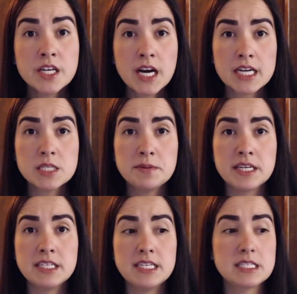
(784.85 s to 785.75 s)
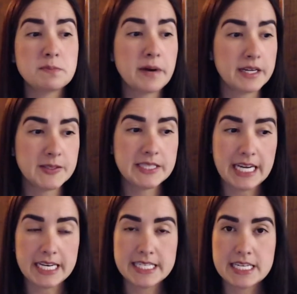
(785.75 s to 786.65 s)
aspect is pilot
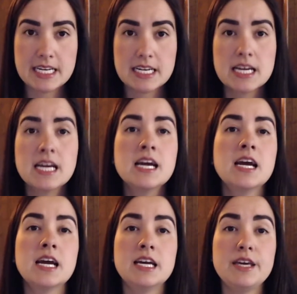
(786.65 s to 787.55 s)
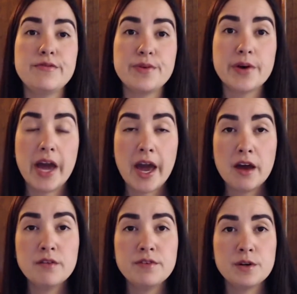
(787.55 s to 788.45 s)
testing. If you
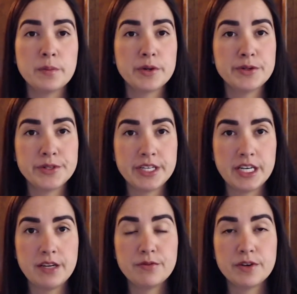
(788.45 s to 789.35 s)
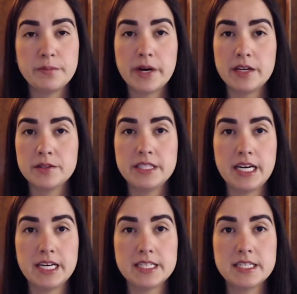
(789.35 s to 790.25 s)
have an opportunity for a pilot
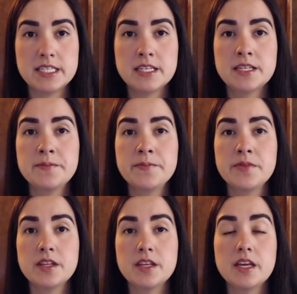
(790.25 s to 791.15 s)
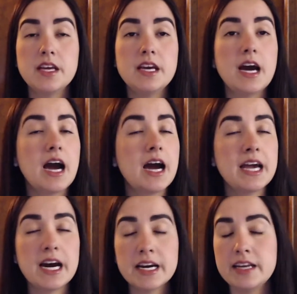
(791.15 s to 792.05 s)
test, I
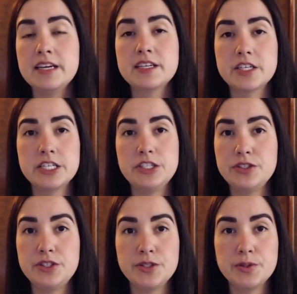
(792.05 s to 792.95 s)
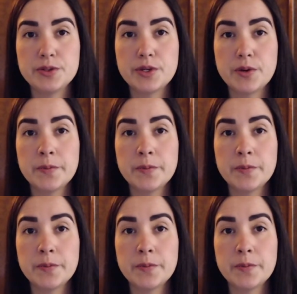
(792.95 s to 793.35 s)
highly encourage you to do so.